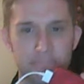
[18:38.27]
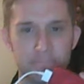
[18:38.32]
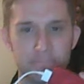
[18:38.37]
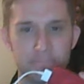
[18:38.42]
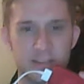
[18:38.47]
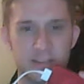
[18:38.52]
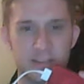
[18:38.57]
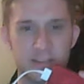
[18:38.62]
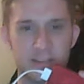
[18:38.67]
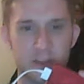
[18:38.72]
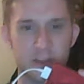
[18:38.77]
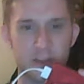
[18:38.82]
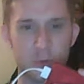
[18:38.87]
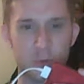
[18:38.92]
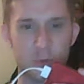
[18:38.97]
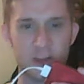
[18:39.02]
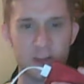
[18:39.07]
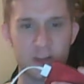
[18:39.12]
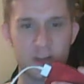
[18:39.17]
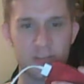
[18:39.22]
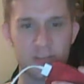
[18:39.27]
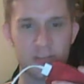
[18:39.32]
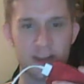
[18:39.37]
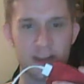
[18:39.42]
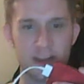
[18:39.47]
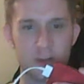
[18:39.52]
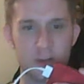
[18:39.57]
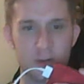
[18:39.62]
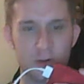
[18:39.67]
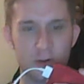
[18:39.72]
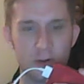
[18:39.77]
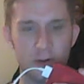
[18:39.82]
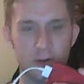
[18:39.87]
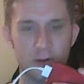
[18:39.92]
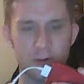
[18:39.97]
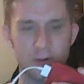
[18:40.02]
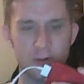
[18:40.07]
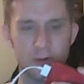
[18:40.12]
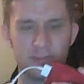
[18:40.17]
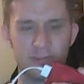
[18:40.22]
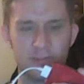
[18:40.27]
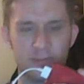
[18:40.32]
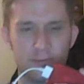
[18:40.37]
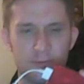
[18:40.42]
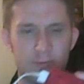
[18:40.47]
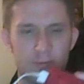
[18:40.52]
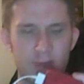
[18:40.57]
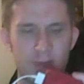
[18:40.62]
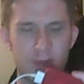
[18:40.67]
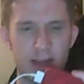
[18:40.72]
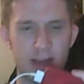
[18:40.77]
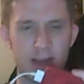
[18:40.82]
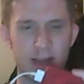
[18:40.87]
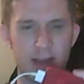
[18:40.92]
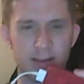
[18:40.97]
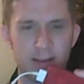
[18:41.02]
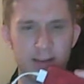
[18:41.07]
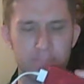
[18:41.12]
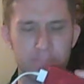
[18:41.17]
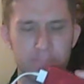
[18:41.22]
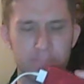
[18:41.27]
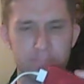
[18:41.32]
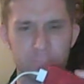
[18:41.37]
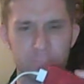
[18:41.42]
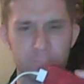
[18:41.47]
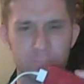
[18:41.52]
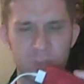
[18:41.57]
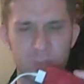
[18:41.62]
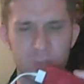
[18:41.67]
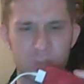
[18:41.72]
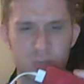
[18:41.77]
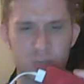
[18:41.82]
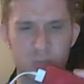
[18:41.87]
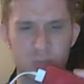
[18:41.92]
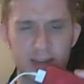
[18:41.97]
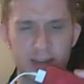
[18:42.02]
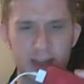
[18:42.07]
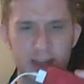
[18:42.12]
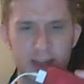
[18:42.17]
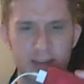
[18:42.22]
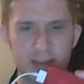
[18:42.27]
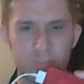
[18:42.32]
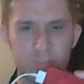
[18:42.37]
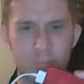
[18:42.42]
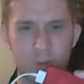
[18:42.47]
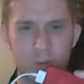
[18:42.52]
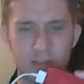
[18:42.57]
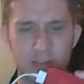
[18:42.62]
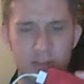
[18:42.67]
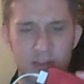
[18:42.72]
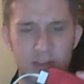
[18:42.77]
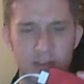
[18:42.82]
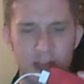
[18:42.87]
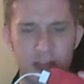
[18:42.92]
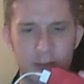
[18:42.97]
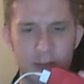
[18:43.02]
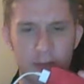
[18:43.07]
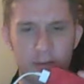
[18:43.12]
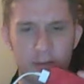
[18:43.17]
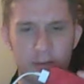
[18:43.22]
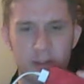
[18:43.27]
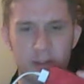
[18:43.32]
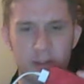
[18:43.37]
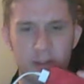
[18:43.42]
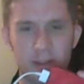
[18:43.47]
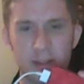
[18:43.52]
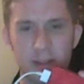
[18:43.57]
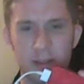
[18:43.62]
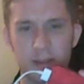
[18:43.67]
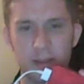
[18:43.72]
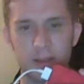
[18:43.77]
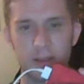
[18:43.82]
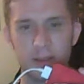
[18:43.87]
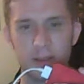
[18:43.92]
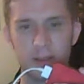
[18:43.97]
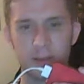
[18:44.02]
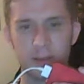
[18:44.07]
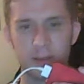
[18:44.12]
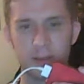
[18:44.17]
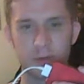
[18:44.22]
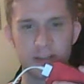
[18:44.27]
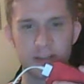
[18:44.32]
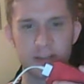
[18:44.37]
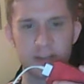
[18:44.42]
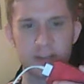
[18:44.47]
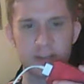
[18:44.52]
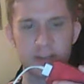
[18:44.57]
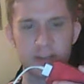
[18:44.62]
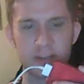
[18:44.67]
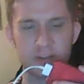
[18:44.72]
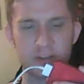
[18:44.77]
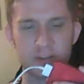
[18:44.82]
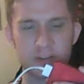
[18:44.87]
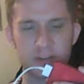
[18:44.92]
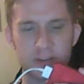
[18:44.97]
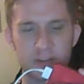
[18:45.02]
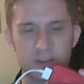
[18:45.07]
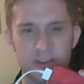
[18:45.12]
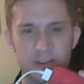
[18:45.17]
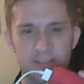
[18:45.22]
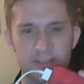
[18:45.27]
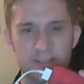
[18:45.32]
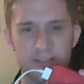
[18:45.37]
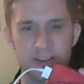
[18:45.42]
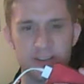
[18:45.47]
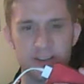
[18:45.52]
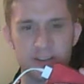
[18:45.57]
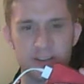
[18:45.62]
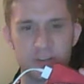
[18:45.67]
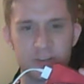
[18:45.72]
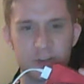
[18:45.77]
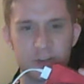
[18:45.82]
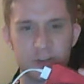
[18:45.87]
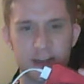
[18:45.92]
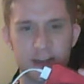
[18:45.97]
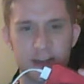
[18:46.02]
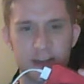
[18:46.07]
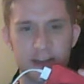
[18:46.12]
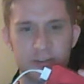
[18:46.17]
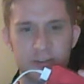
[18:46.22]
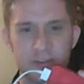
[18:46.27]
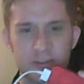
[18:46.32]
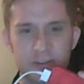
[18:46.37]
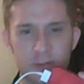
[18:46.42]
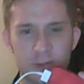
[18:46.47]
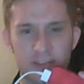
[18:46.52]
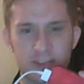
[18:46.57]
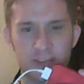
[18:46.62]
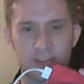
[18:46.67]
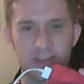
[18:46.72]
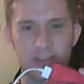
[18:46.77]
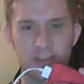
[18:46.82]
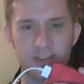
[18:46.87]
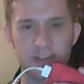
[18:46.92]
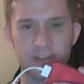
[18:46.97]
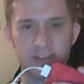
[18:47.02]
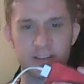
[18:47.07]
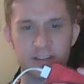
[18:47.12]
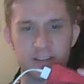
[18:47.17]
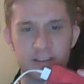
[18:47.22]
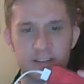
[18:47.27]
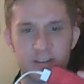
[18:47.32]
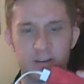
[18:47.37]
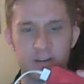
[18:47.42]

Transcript: It's an otherwise mediocre unit, ranking 29 in points allowed, 26 in total defense, 29 in rushing defense,